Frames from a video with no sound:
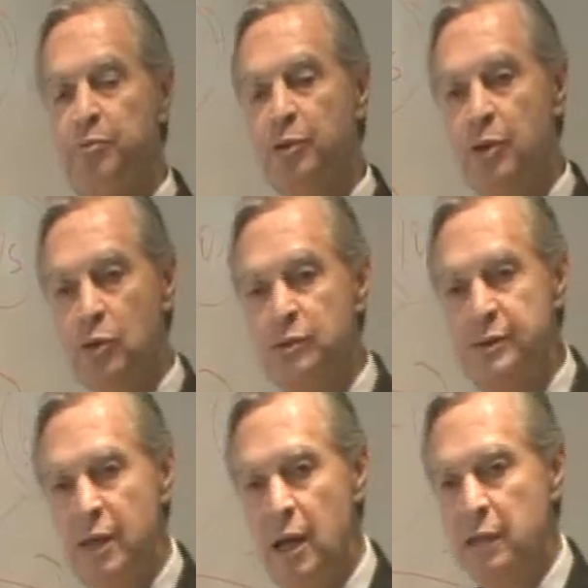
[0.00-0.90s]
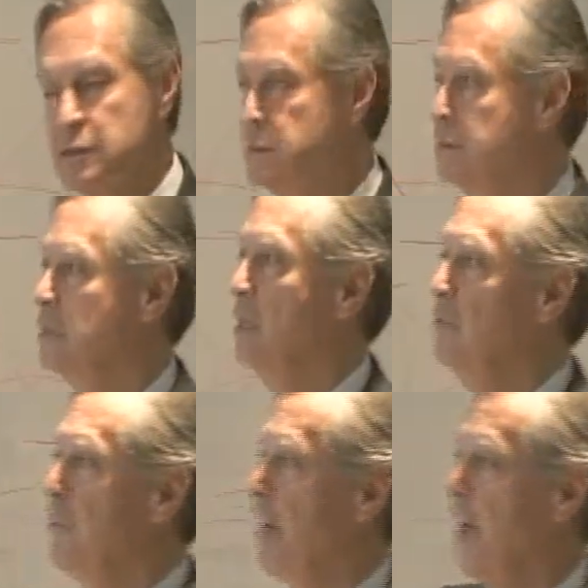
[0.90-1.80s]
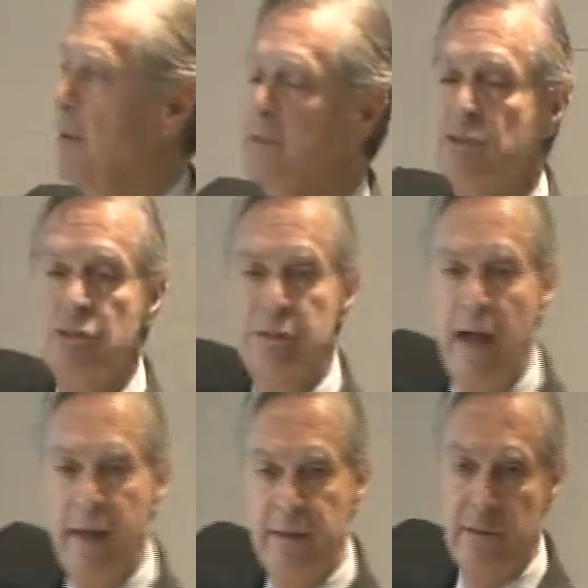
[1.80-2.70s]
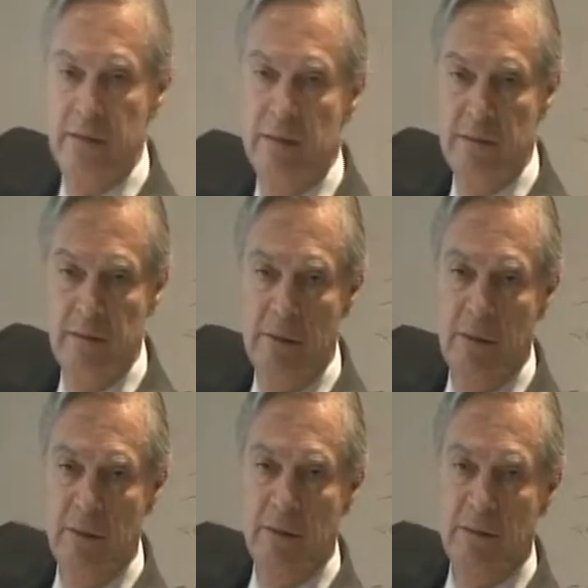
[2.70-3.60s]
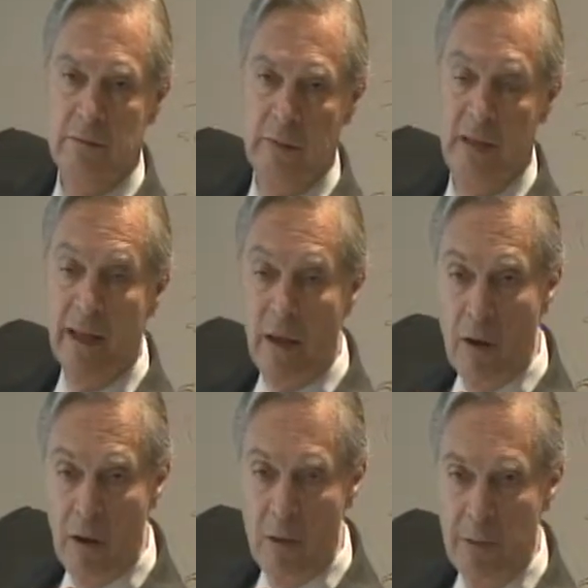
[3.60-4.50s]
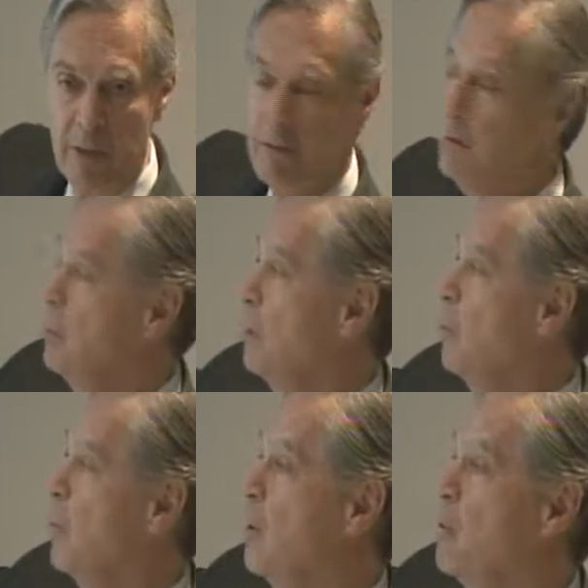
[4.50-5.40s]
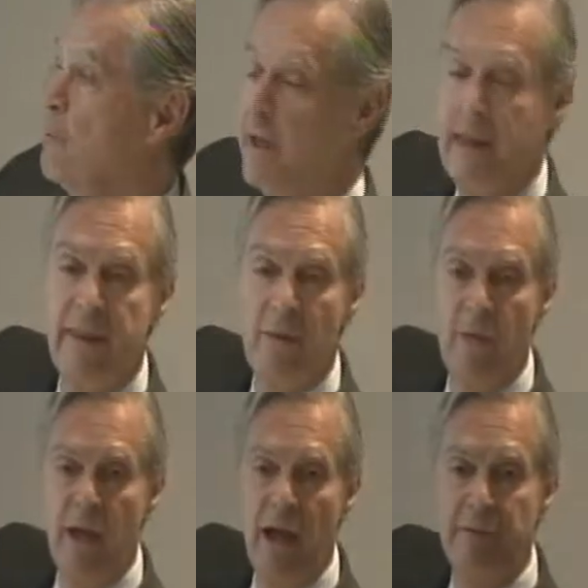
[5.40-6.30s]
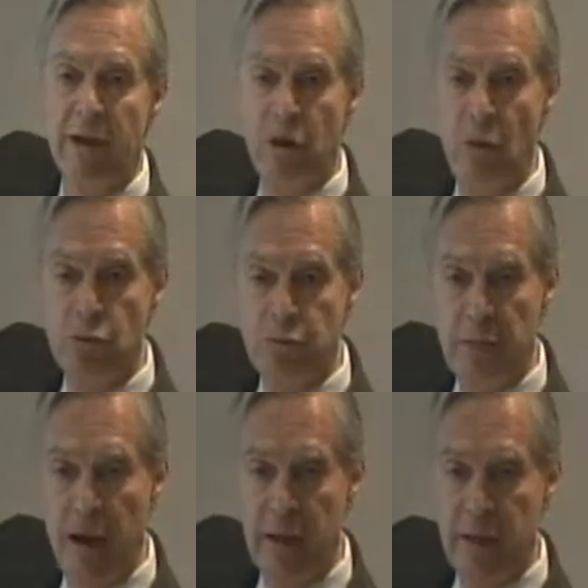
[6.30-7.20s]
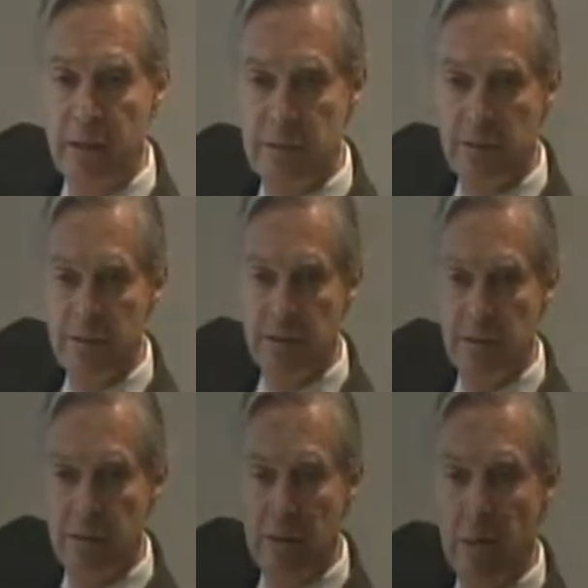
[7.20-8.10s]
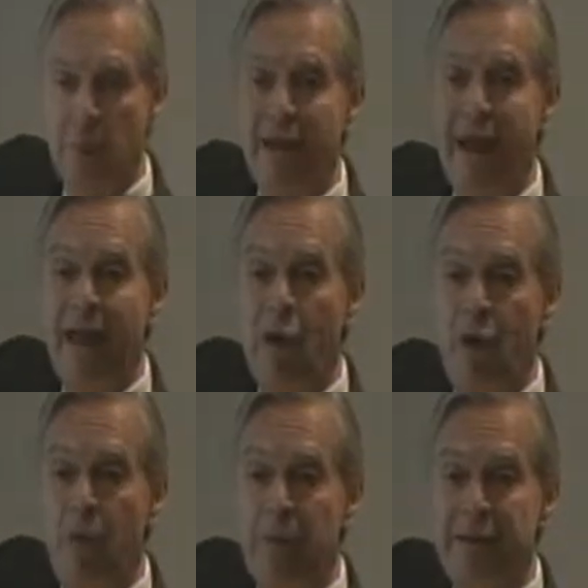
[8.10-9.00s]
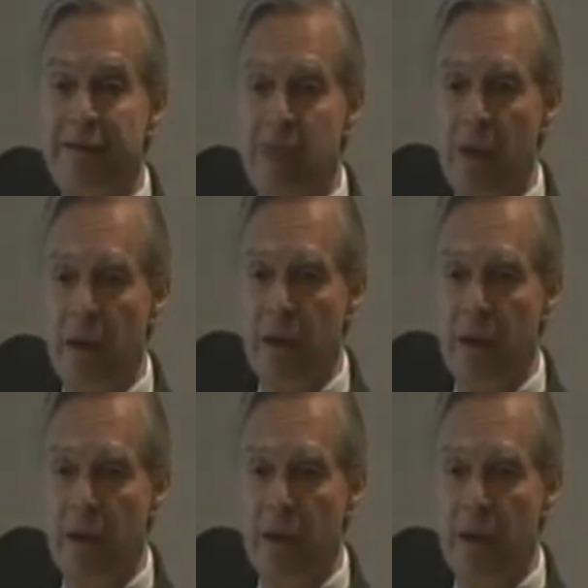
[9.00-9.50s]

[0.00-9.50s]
But those things, if I have a society, an economy, where already we have a closed market, when I open the